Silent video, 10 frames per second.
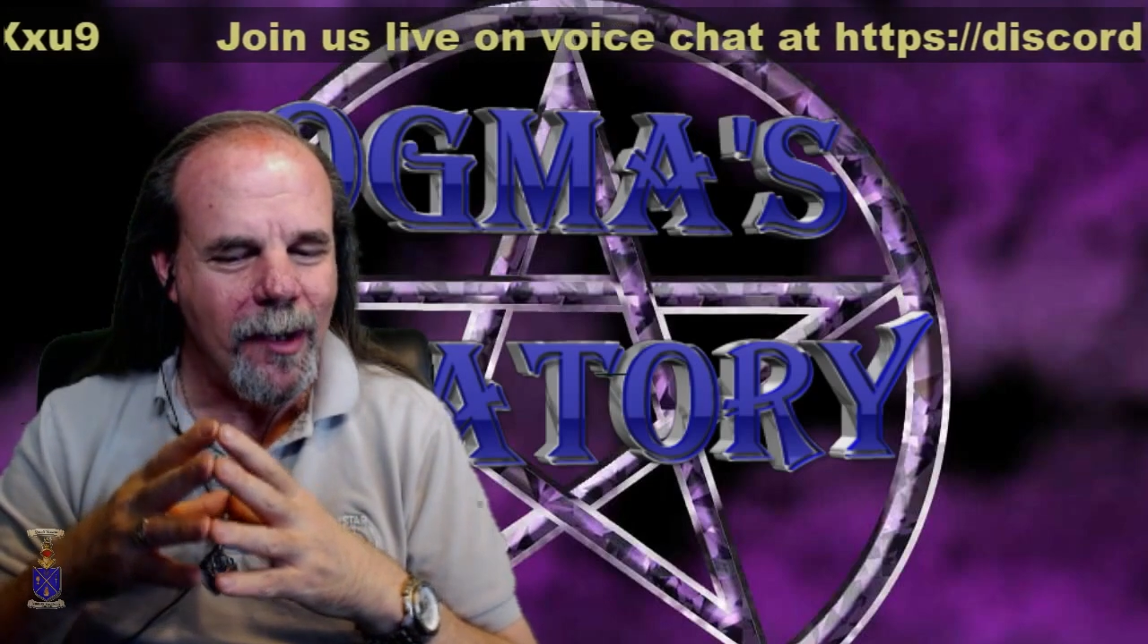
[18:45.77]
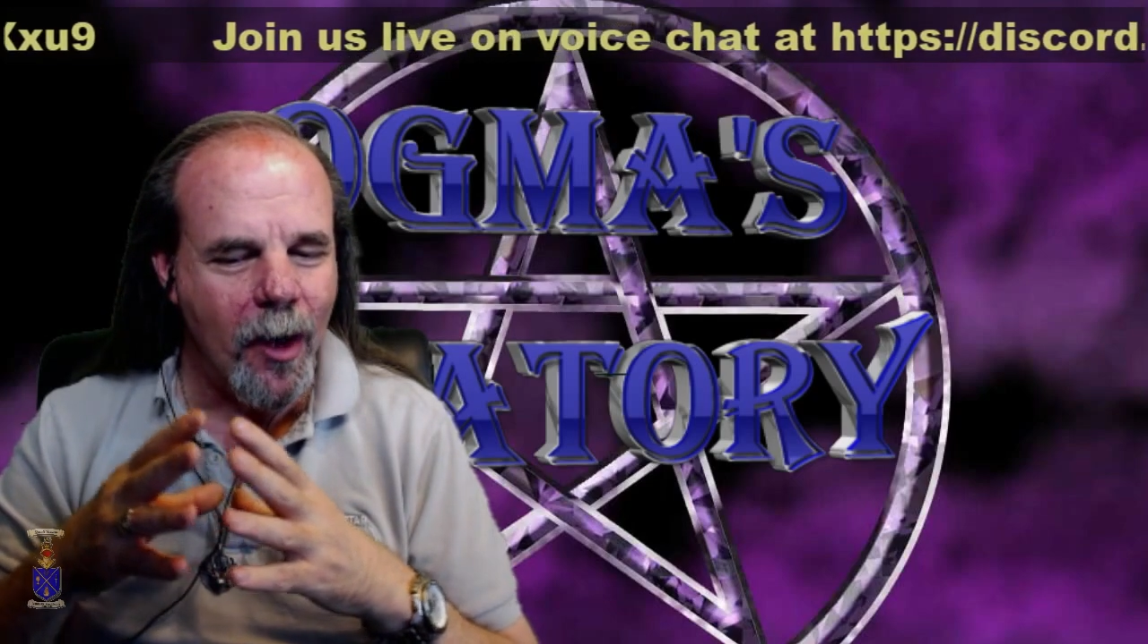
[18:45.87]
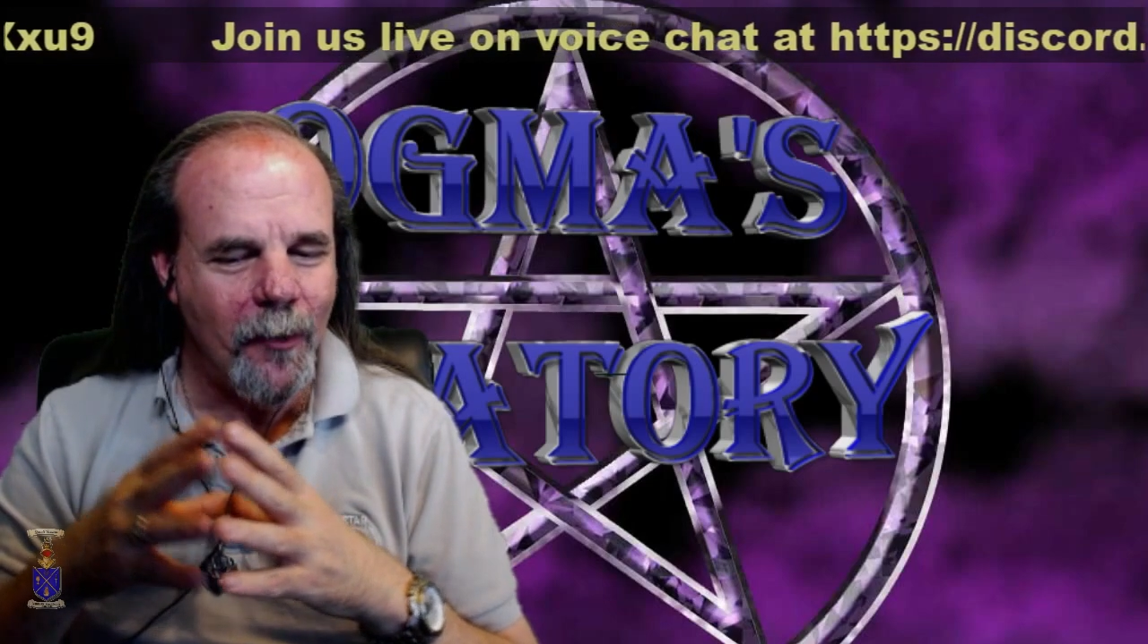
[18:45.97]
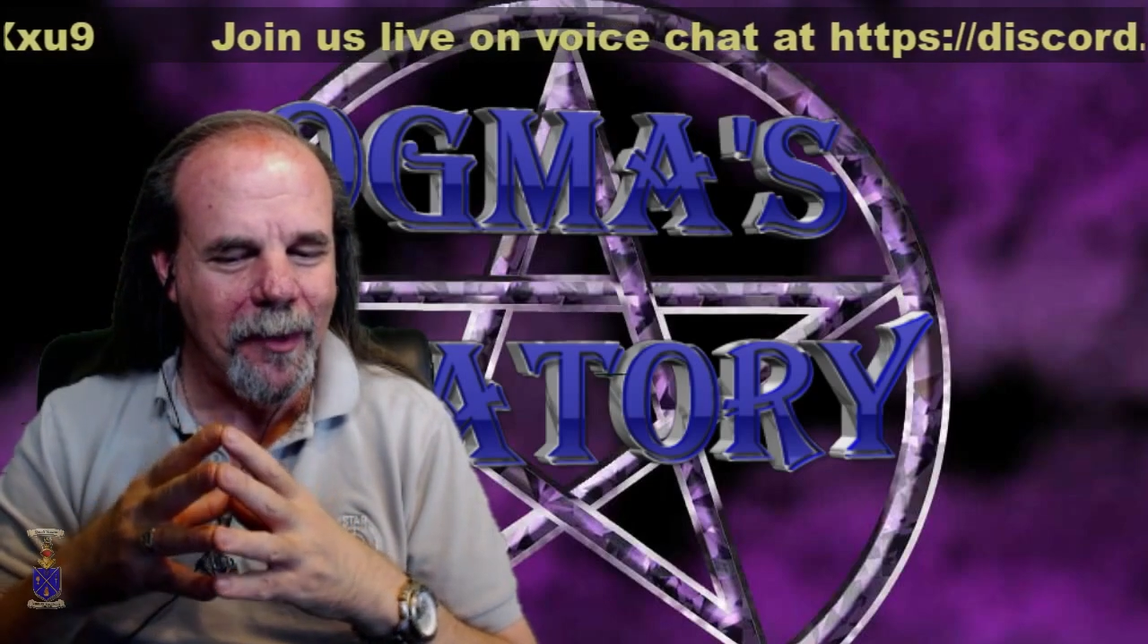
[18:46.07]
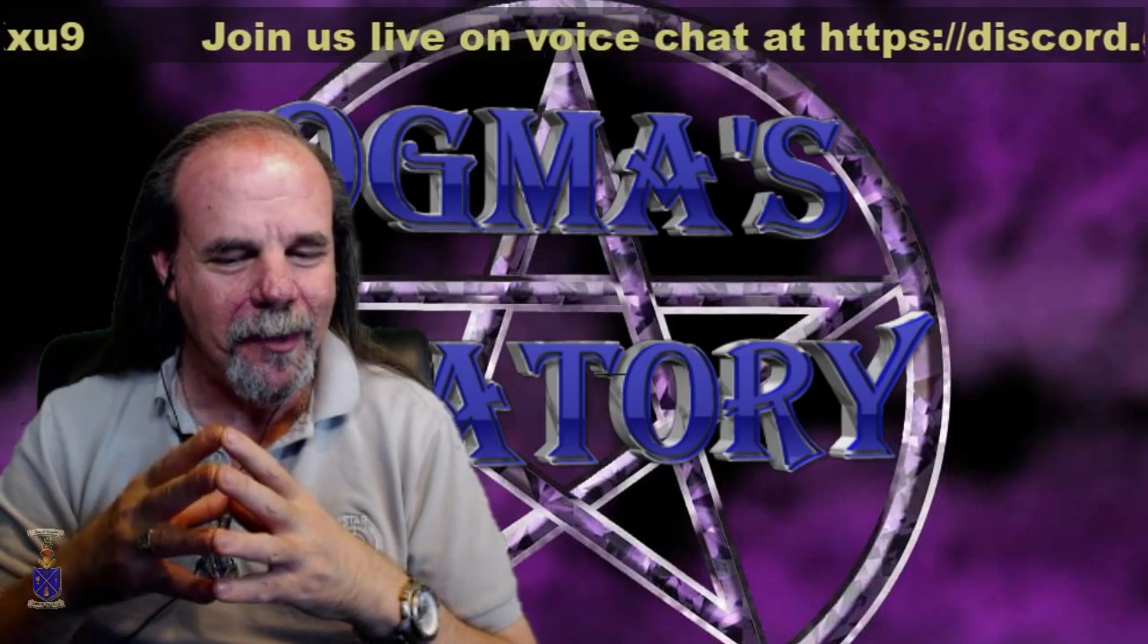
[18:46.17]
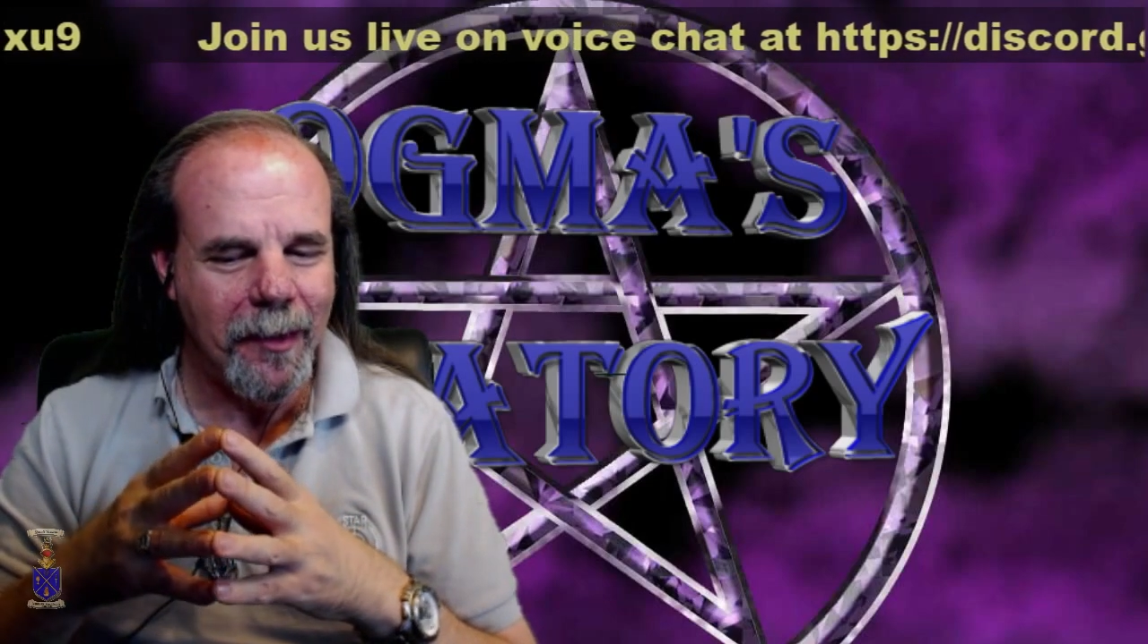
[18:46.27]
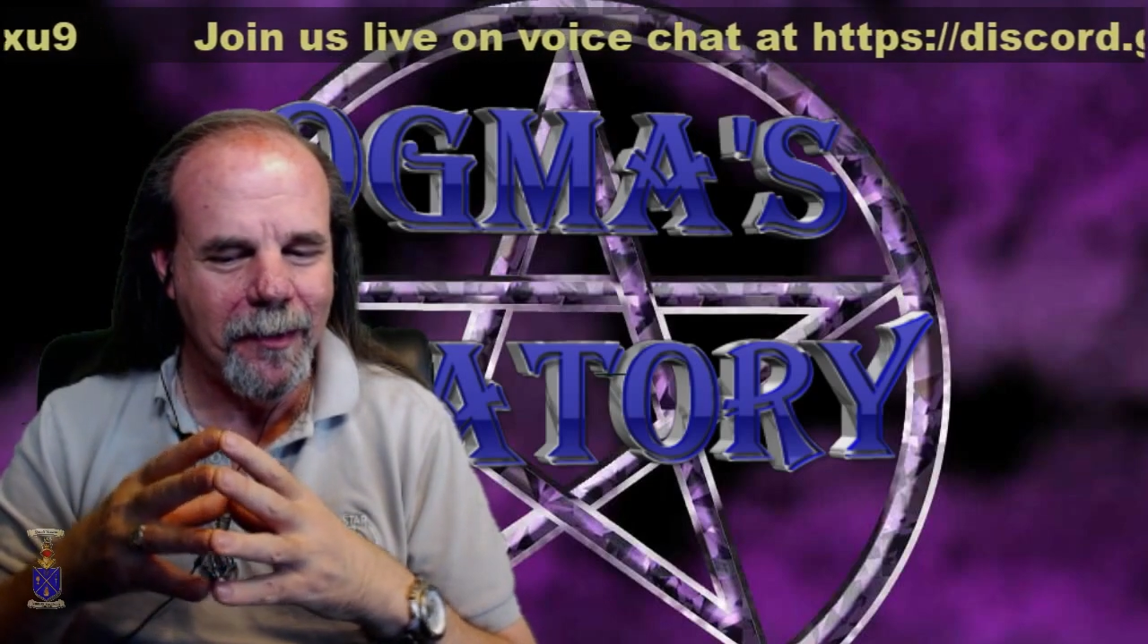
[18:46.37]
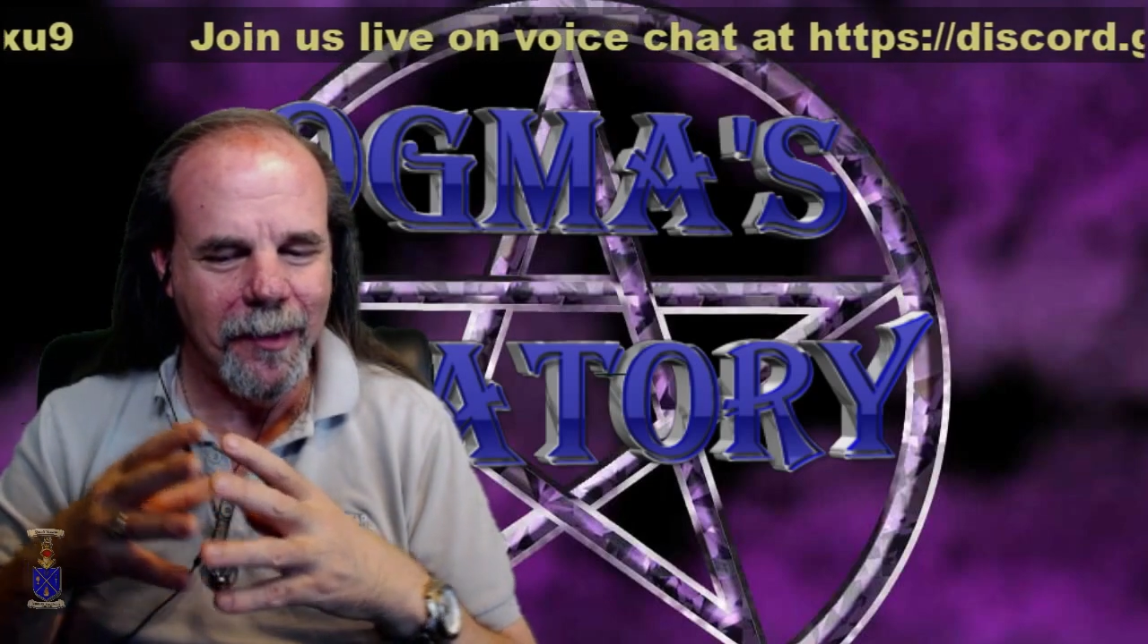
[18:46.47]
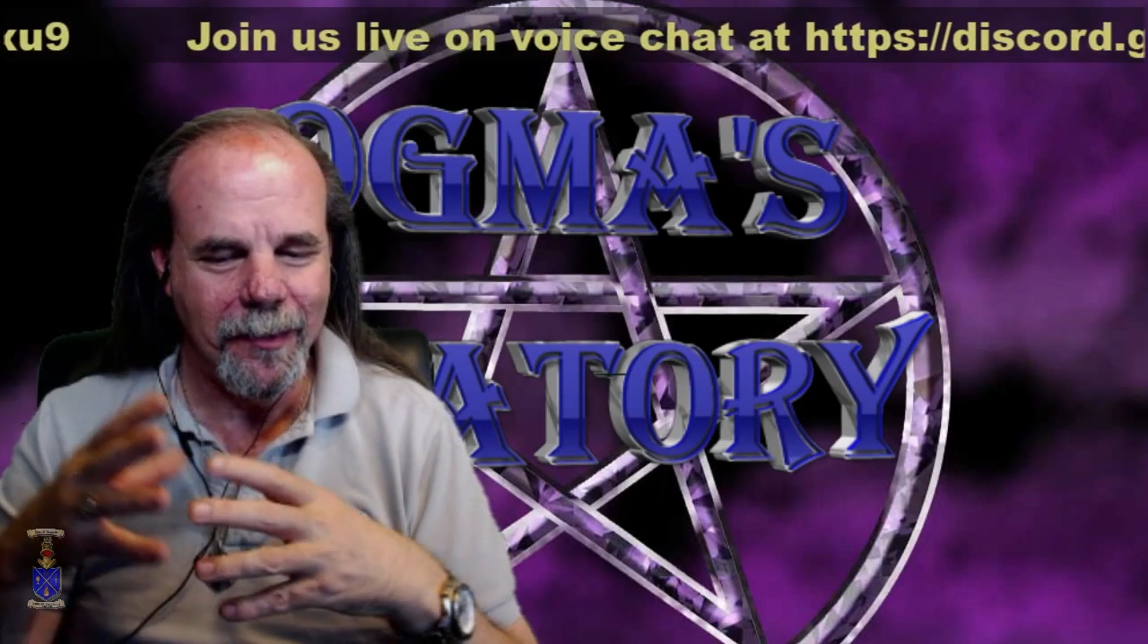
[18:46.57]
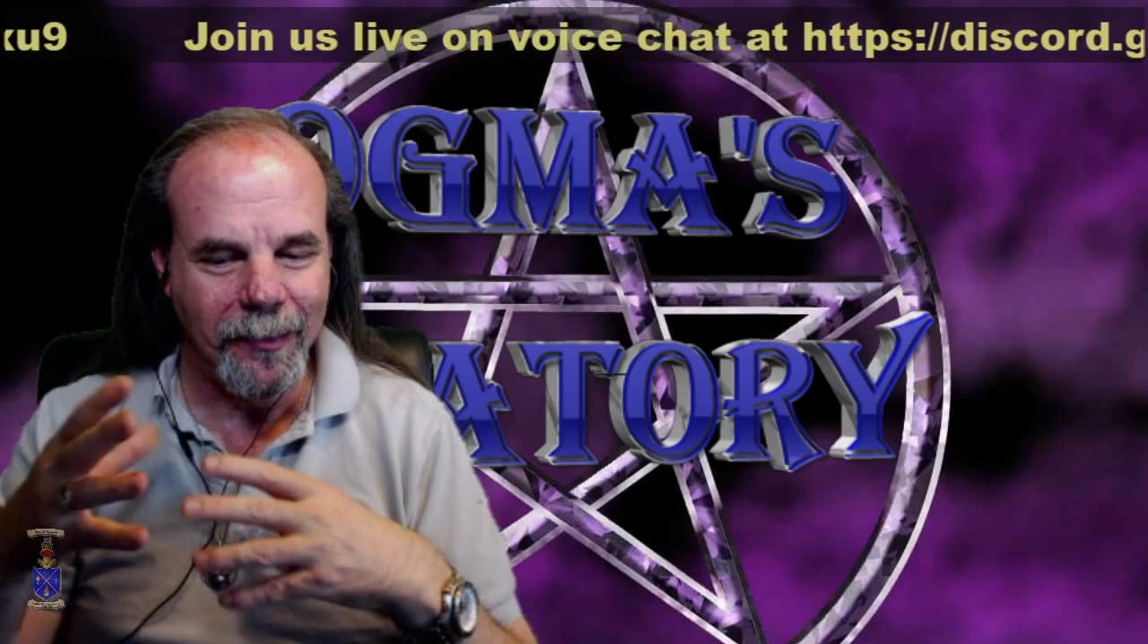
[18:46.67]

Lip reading: know that the